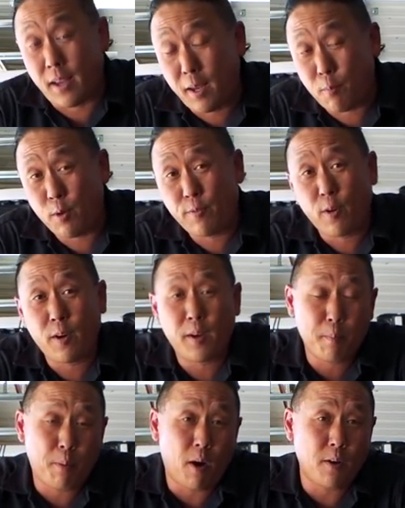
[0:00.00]
I am referring
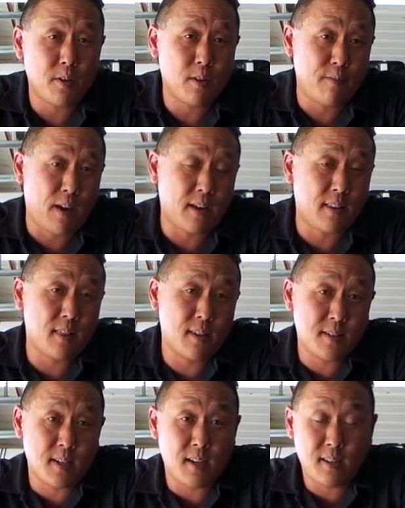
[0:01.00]
in part to the fact that
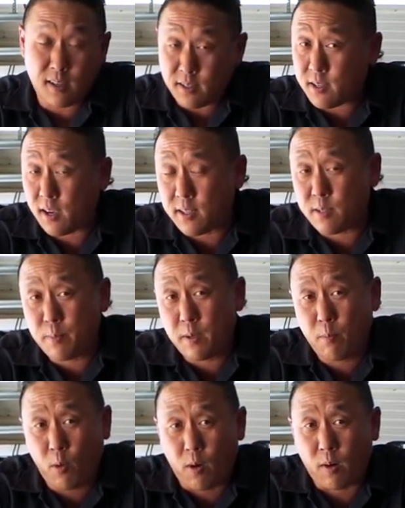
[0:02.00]
this kit does cost a
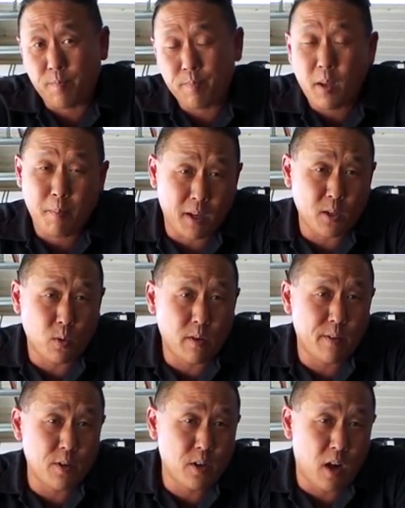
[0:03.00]
bit more, about
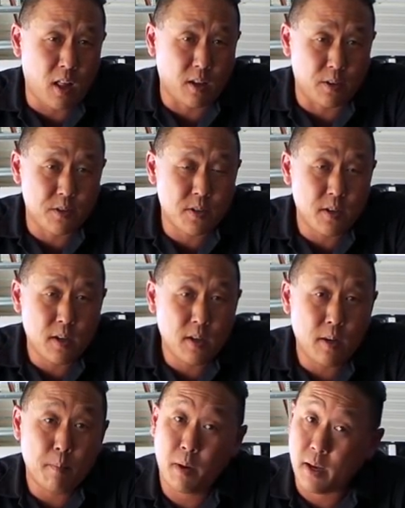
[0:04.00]
twelve hundred dollars.
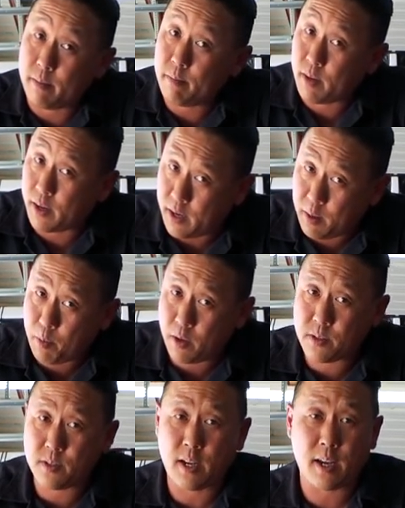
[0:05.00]
But I am
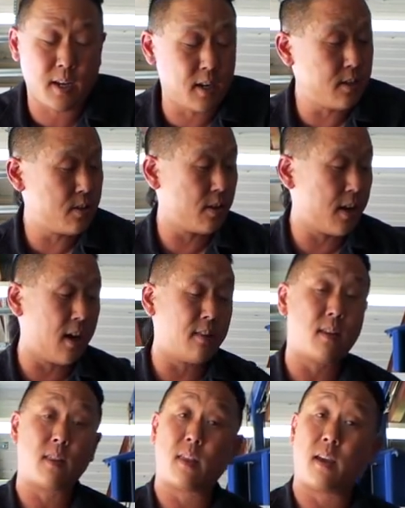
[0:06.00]
also taking into
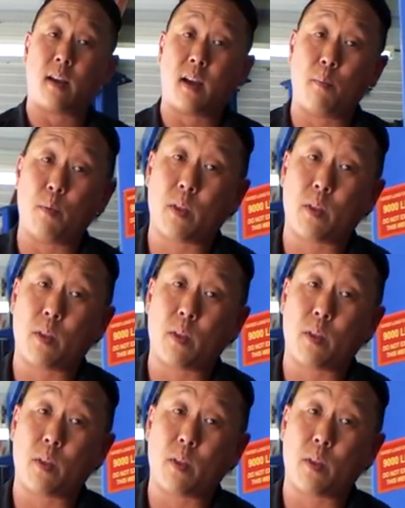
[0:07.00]
account that they come